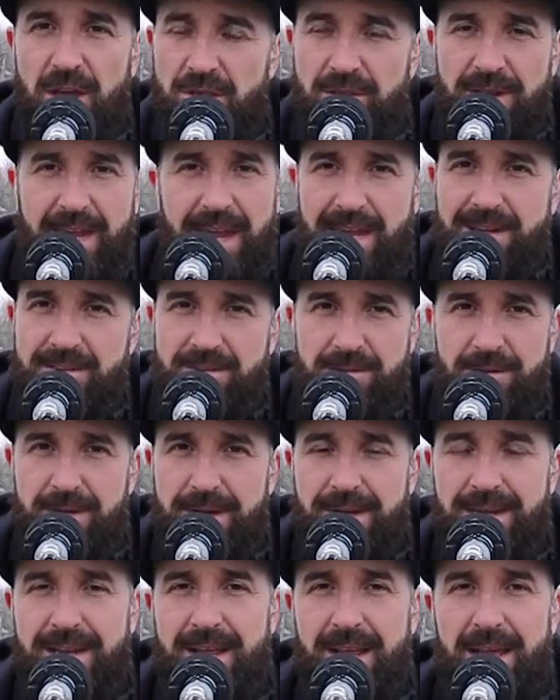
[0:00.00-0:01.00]
You can't do
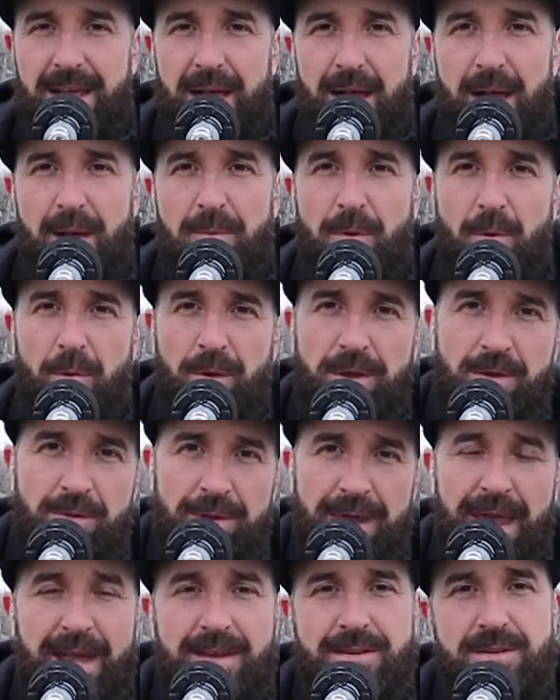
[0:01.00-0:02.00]
it. But what you
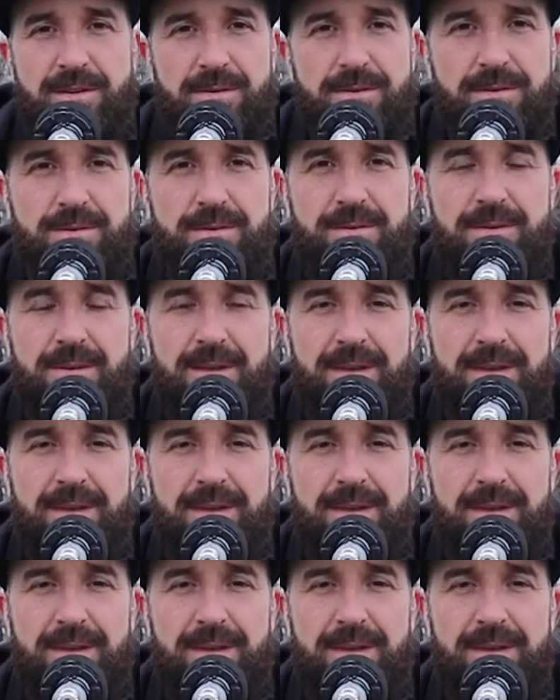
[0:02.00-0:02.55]
can do